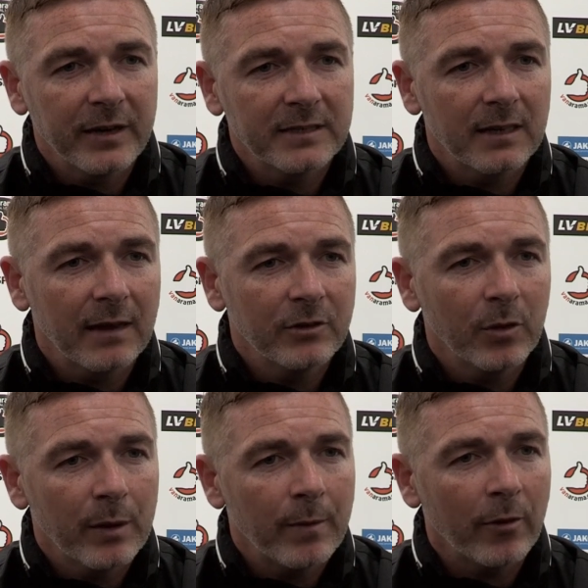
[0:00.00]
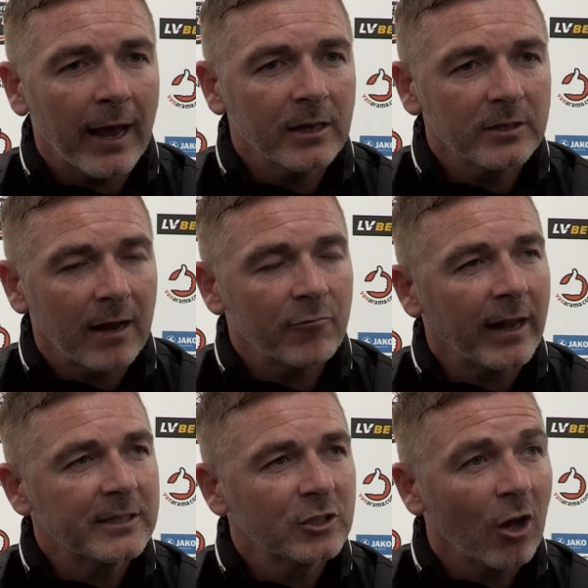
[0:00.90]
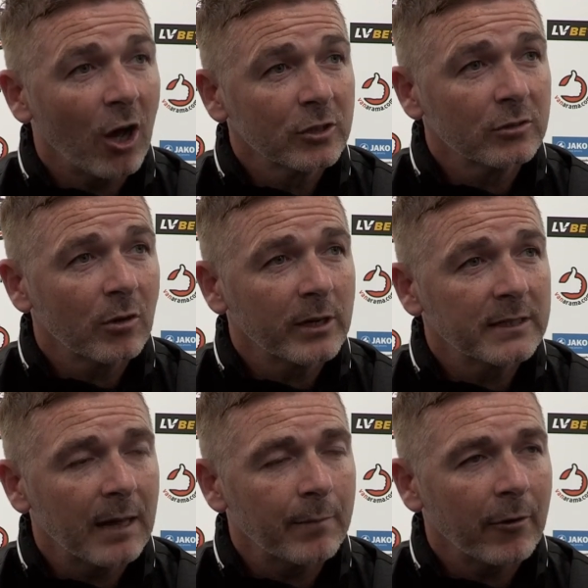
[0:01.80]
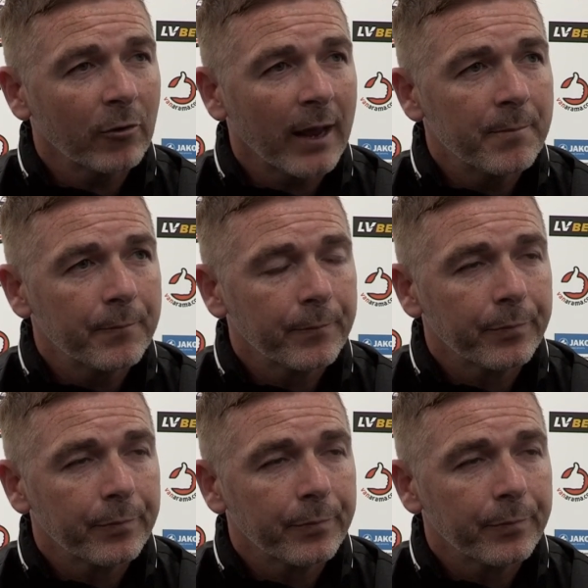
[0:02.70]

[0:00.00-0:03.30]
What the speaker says: first 11 will be about getting us that right start going into that Barrow game.